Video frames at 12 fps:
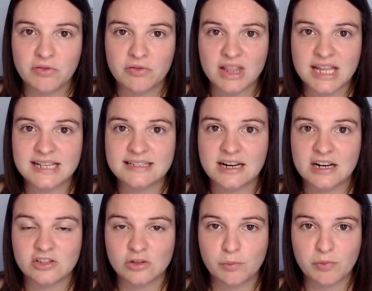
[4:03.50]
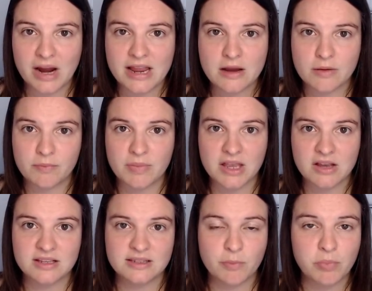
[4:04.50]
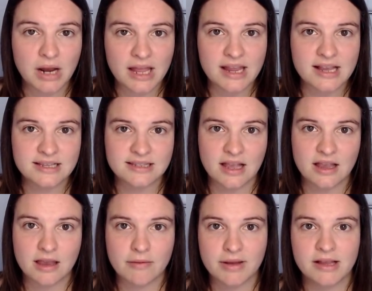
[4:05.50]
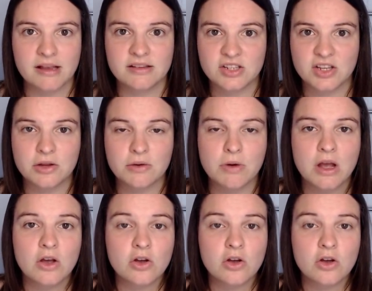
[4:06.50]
for the international break because players are going to